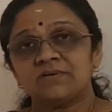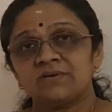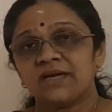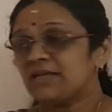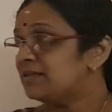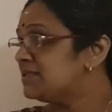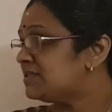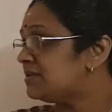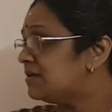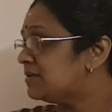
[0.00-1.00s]
Okay,
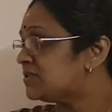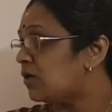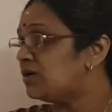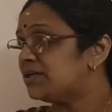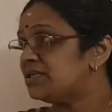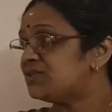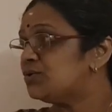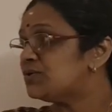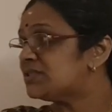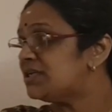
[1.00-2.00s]
this salt is
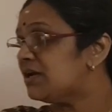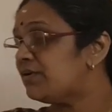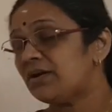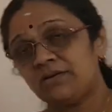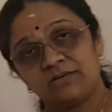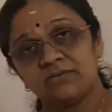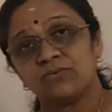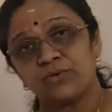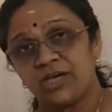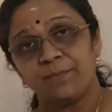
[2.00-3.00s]
used in our
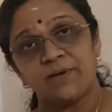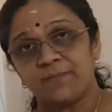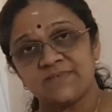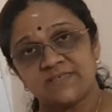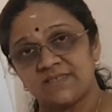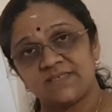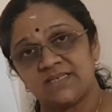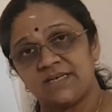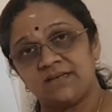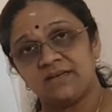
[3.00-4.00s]
cooking purposes,
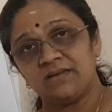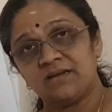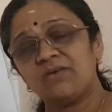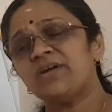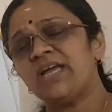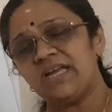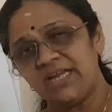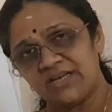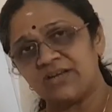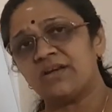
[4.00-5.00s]
isn't it? Our
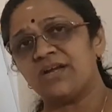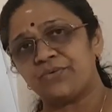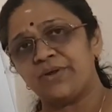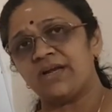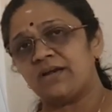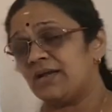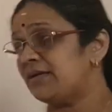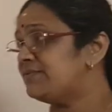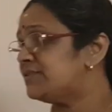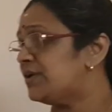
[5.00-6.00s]
day-to-day
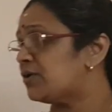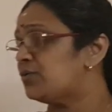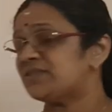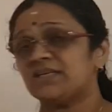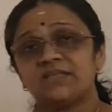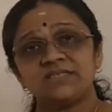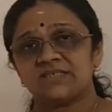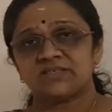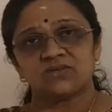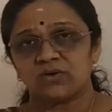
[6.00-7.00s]
lives we are using
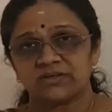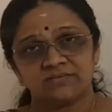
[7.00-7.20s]
this salt.